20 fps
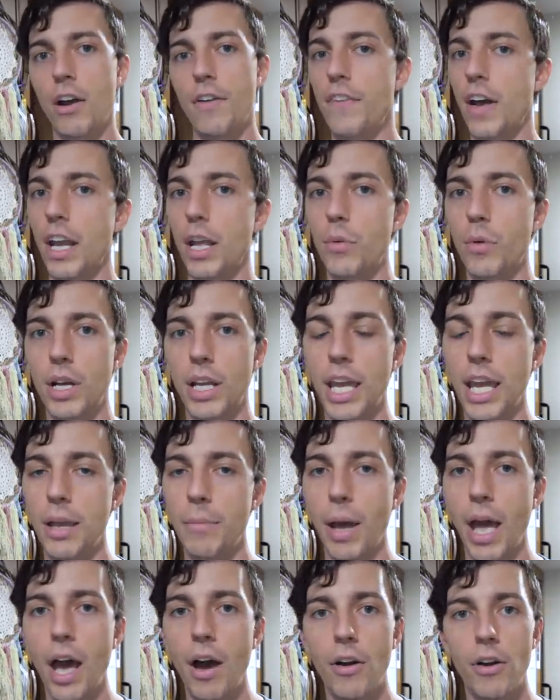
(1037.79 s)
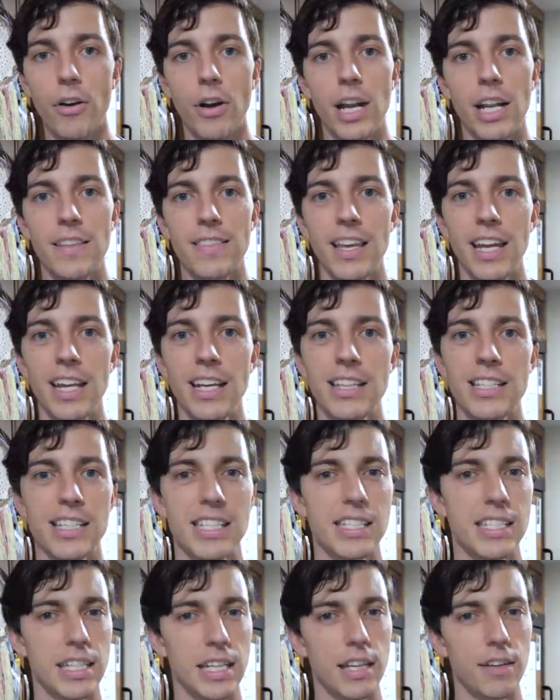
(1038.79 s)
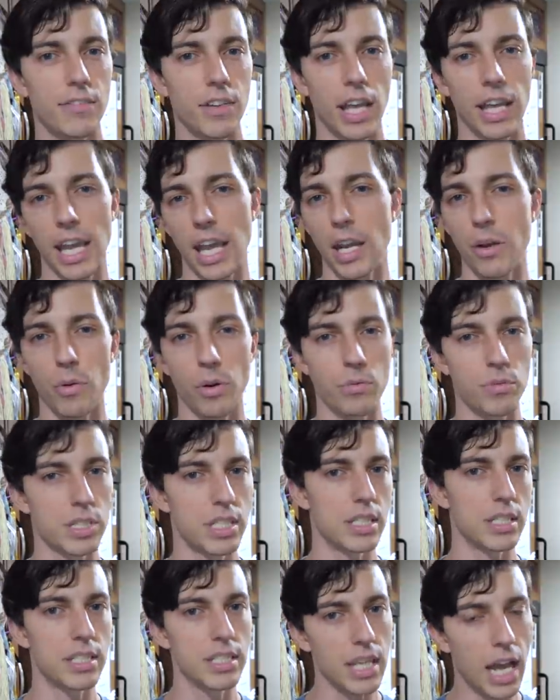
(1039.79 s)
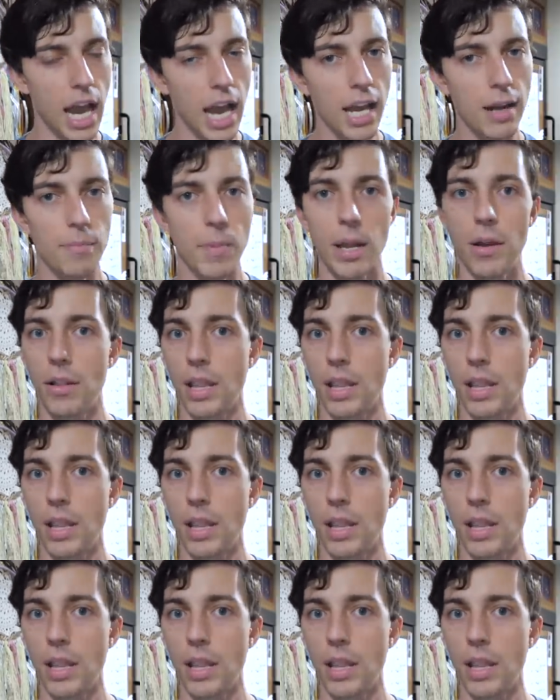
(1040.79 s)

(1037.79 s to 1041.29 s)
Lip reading: if anyone came out or anything, to see if, like, anyone was inside?